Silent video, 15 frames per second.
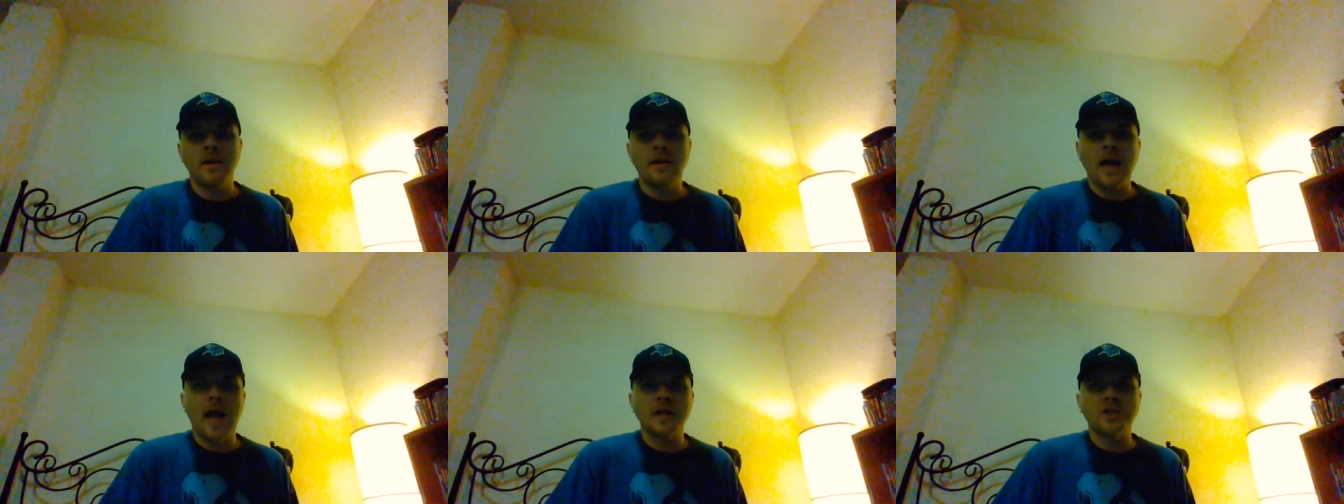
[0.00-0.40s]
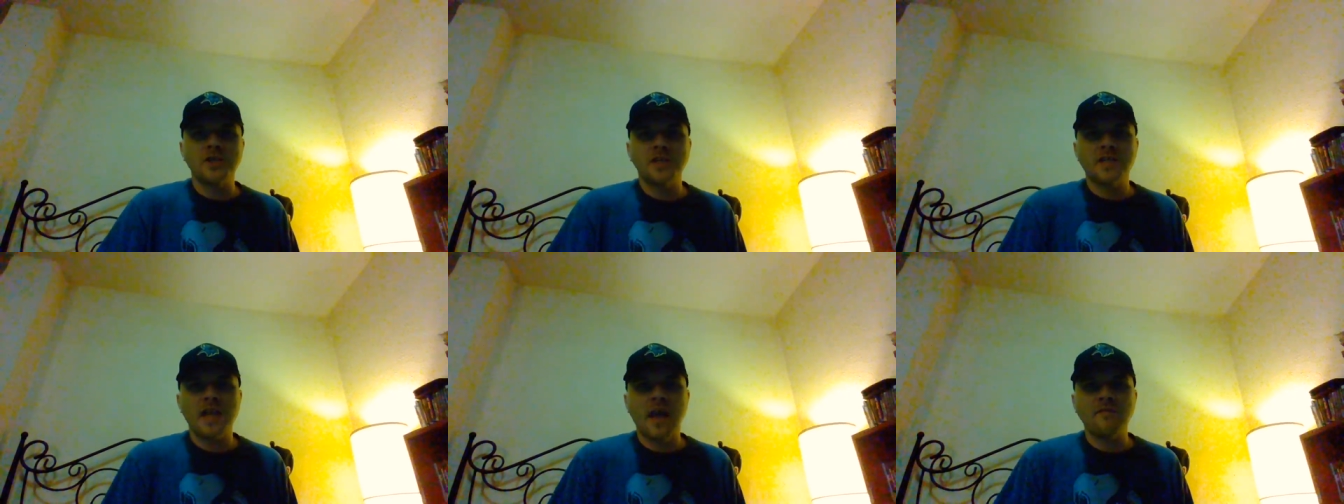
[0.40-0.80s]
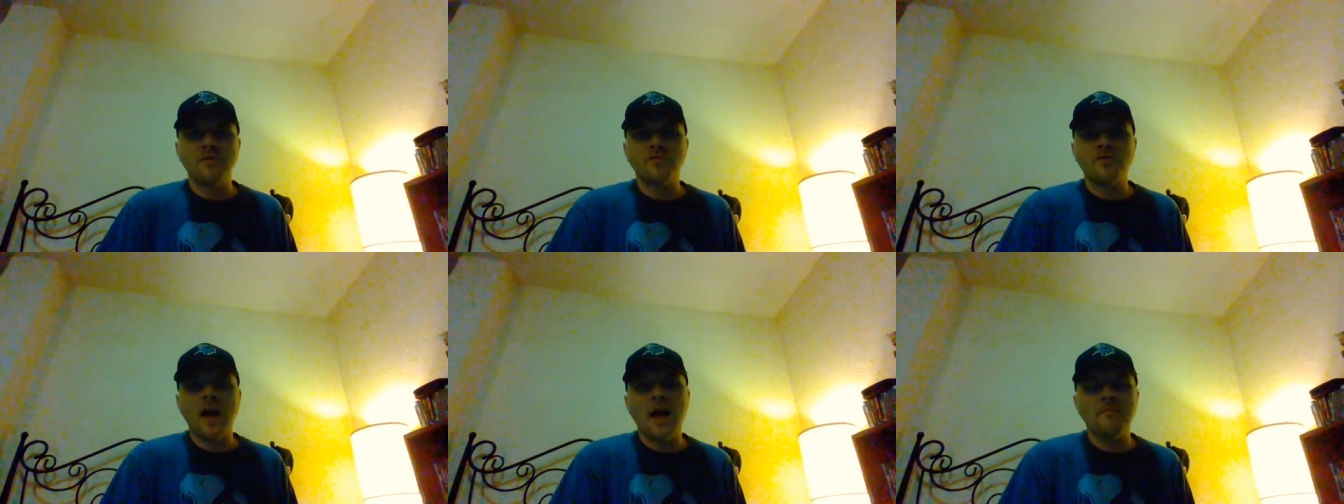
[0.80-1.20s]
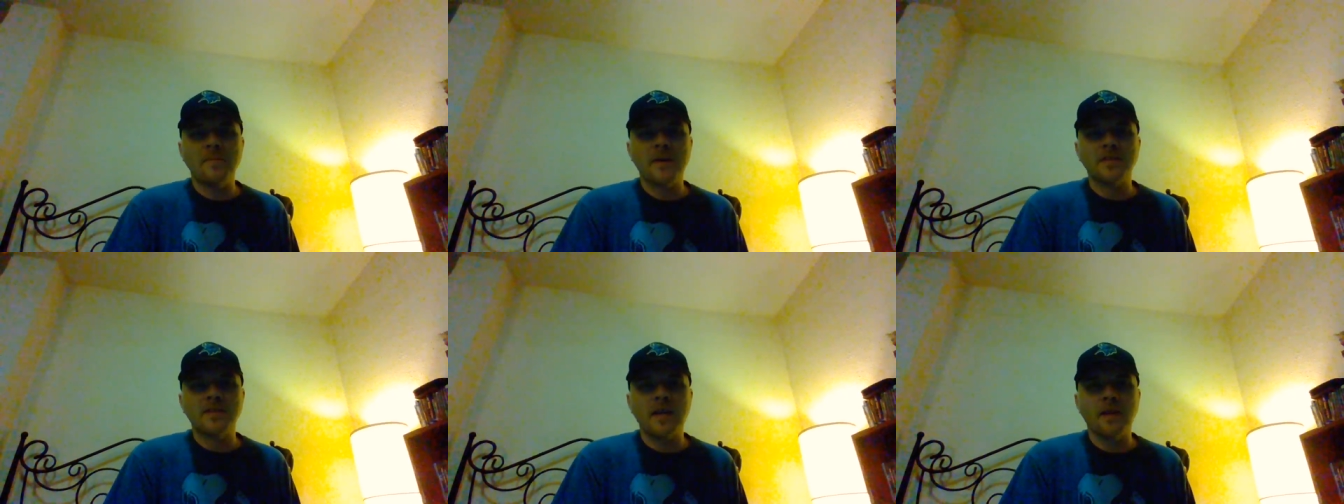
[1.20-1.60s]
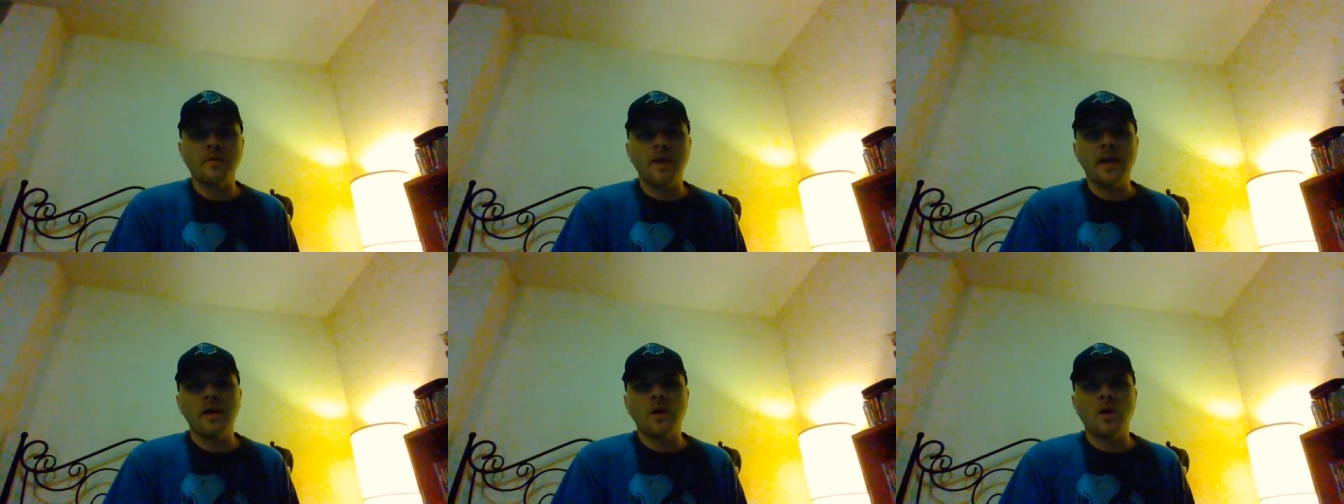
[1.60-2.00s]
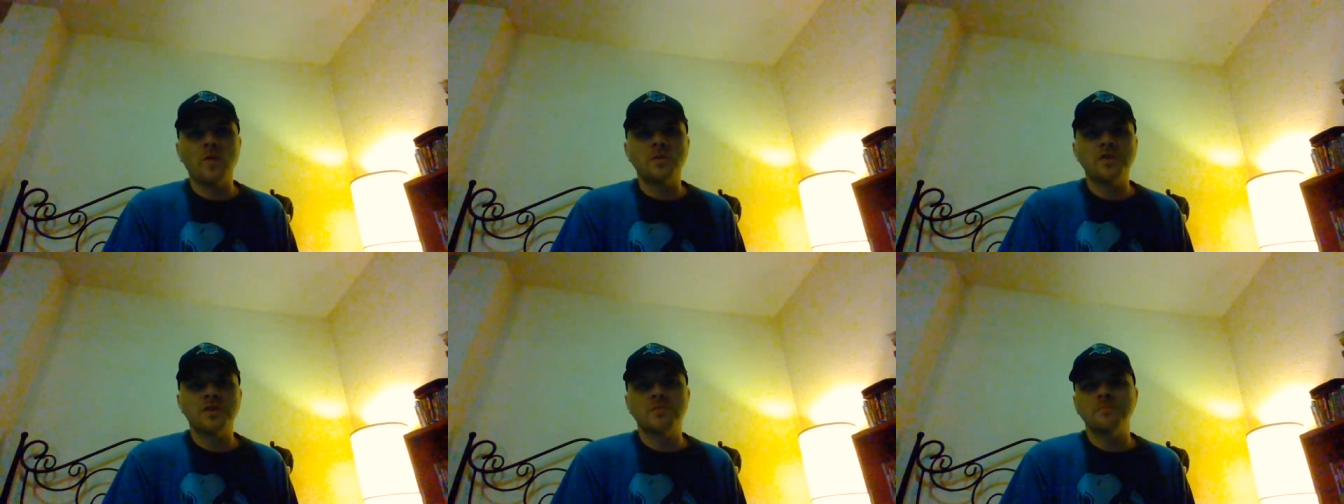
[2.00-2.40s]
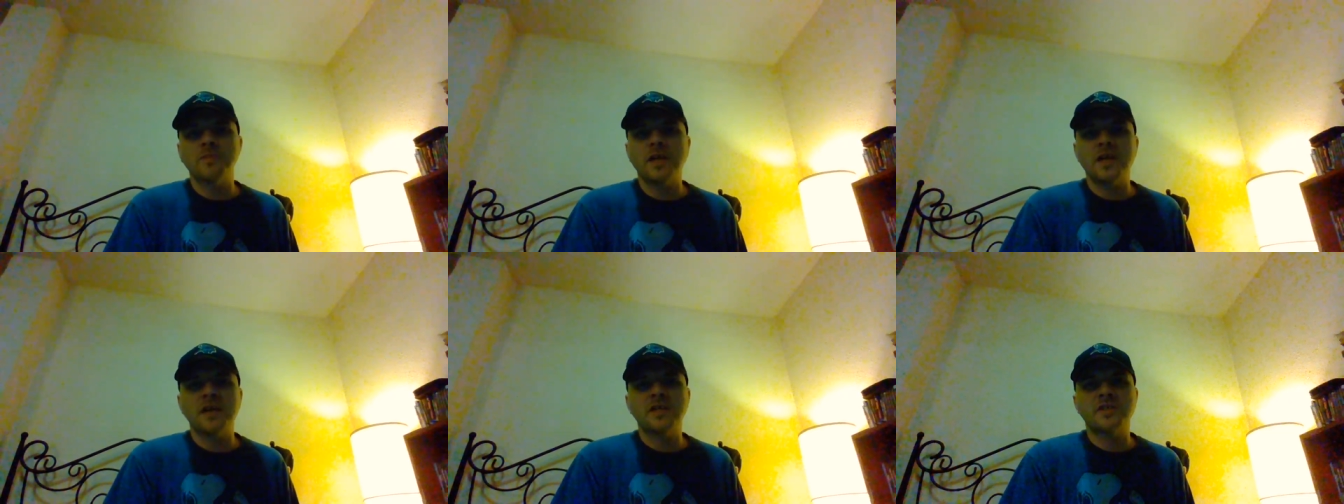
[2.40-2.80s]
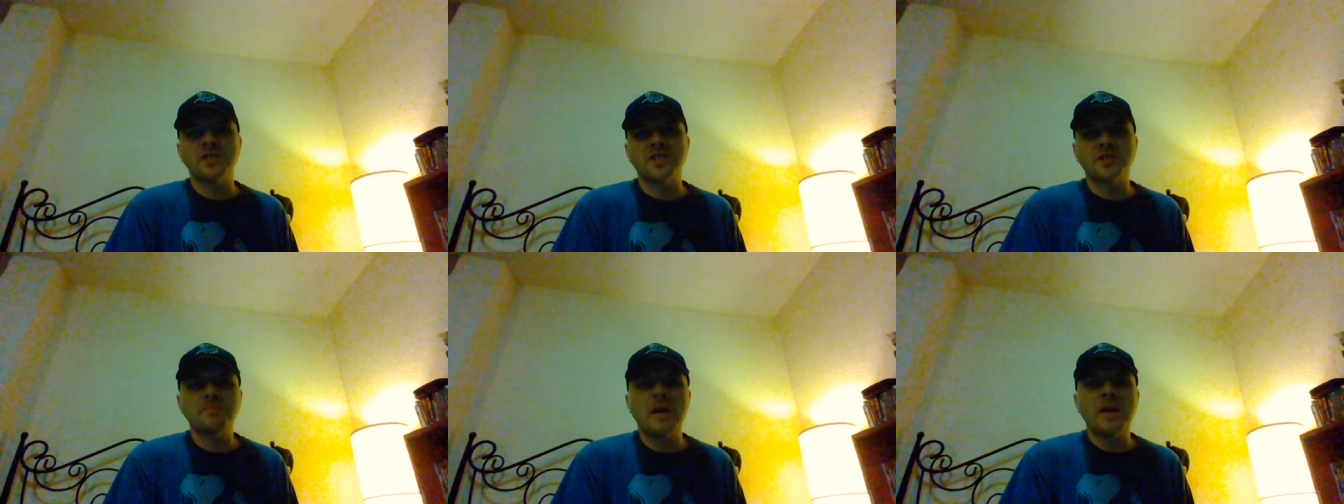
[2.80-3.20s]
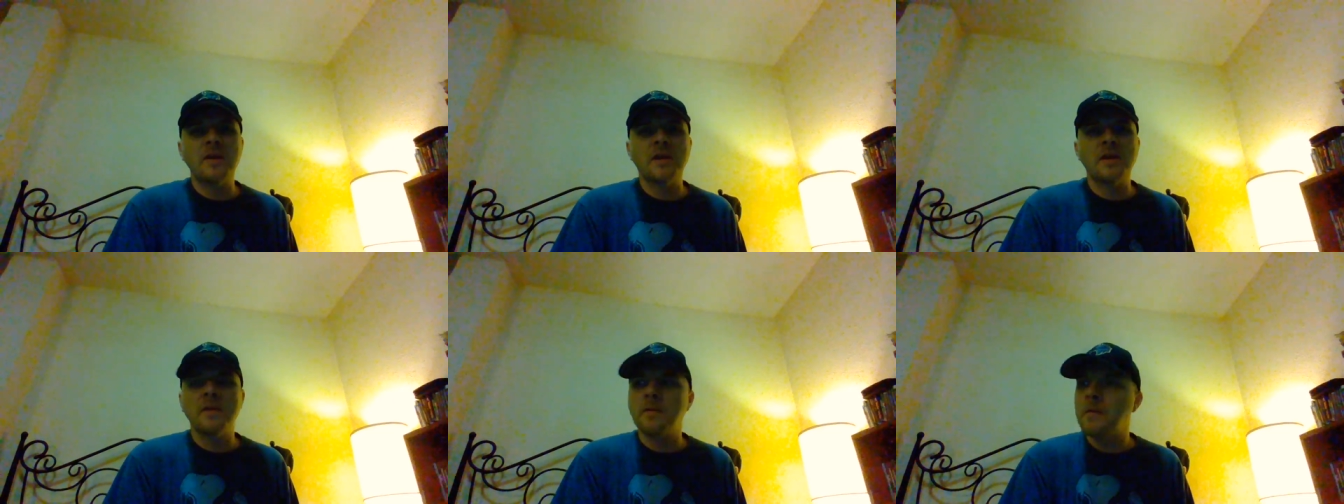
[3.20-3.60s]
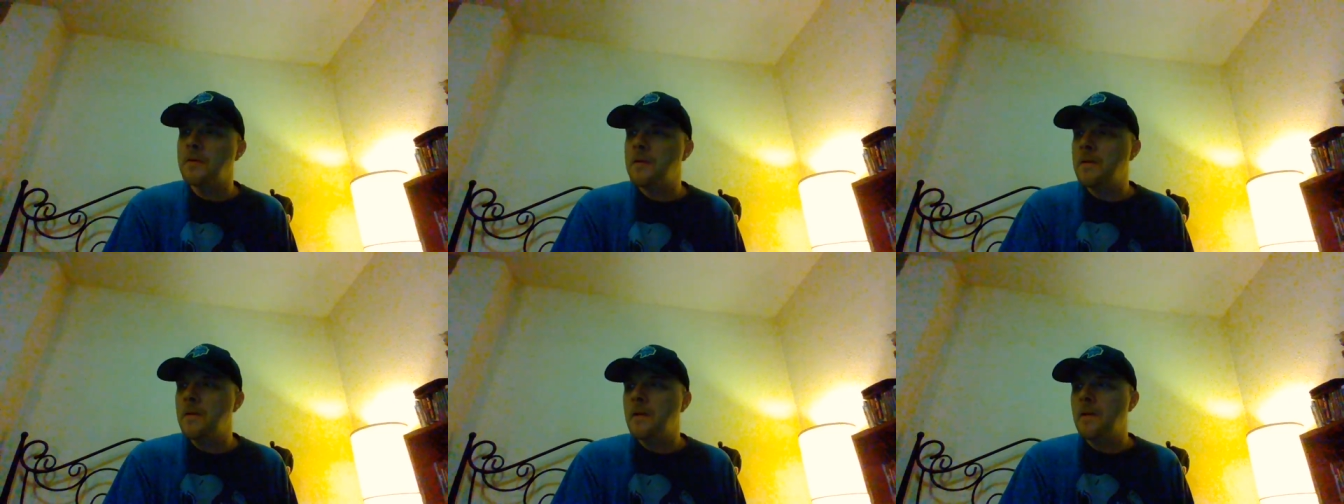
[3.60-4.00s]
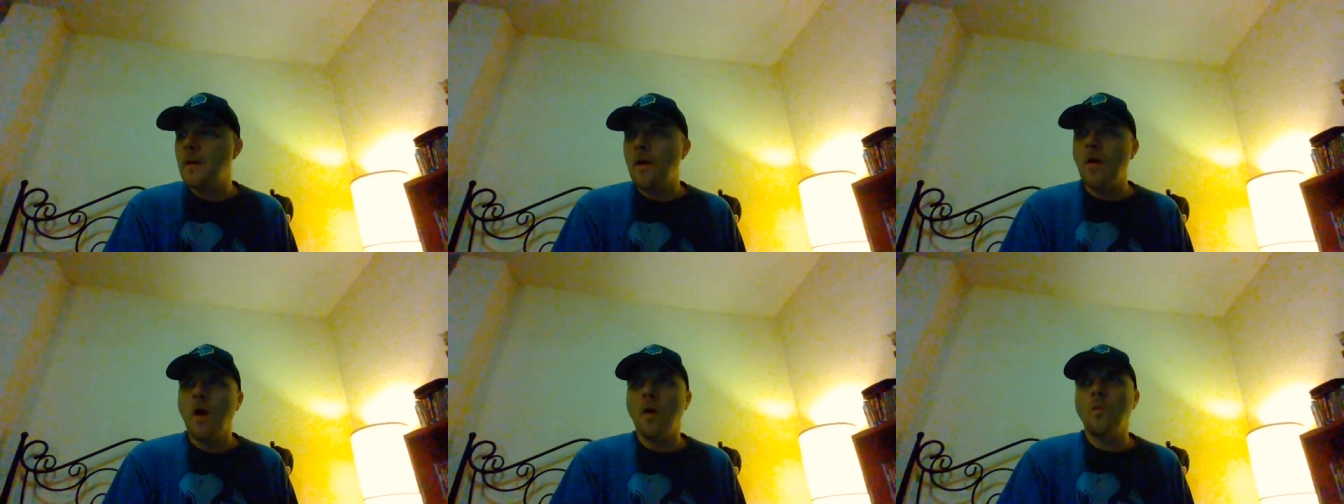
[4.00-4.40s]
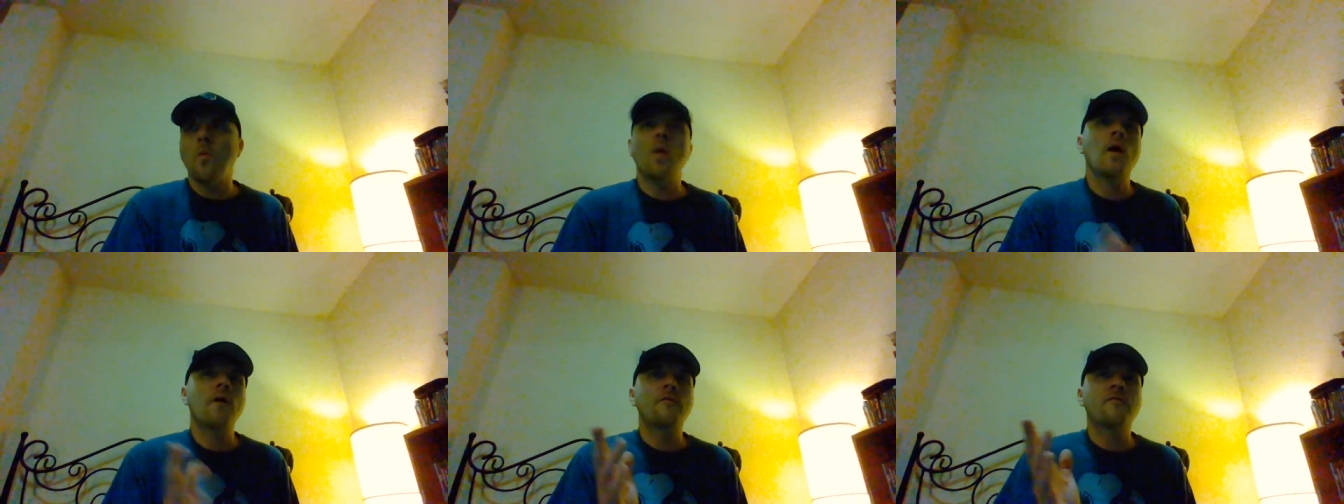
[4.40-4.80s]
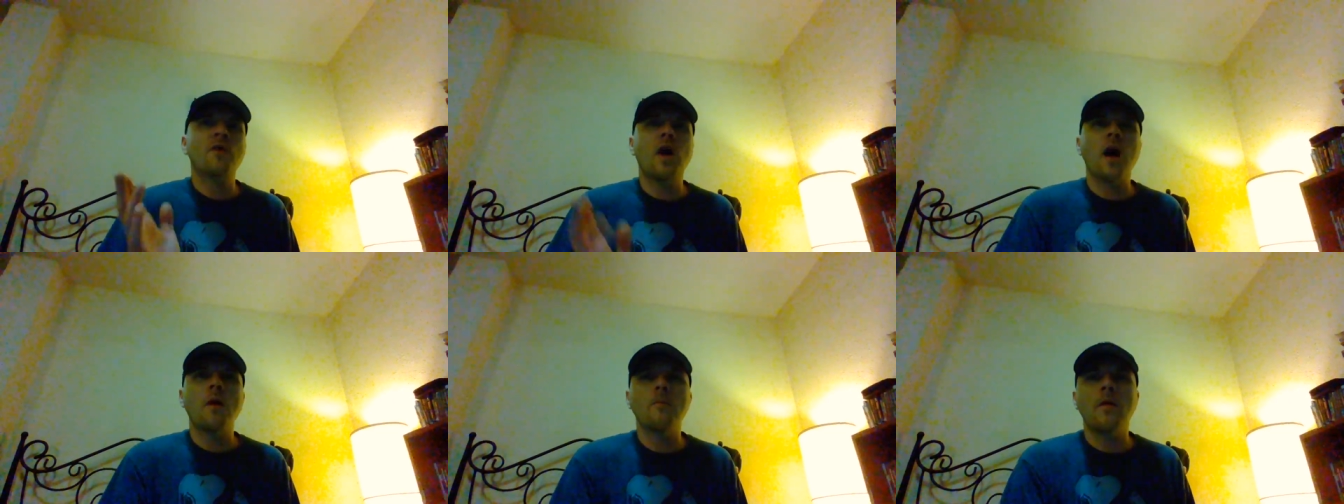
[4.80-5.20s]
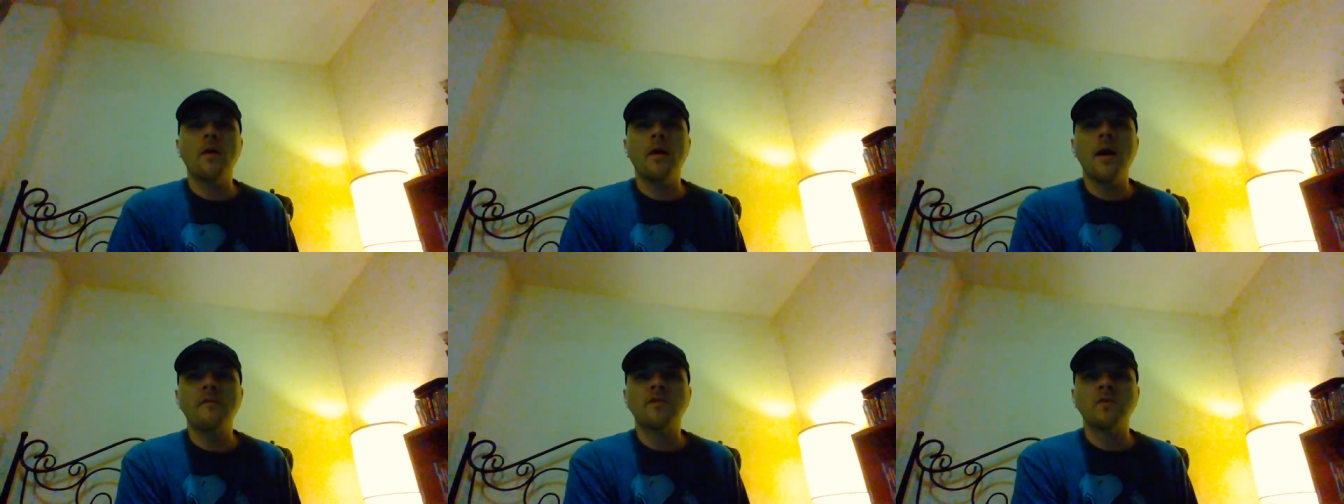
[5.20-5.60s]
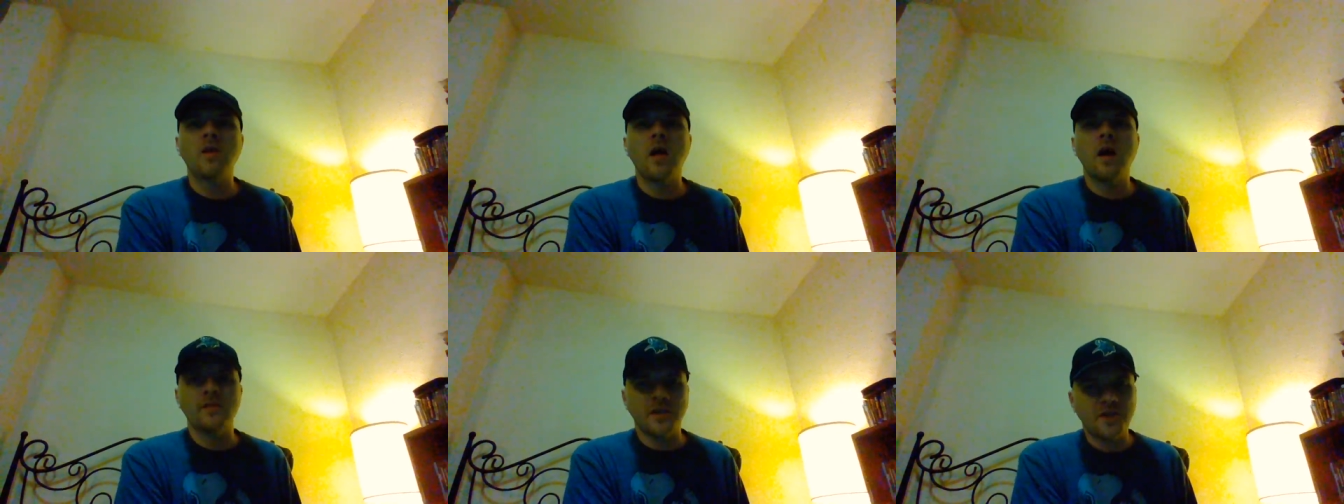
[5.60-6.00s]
not just having draft picks taken away and coaches and players suspended for however long.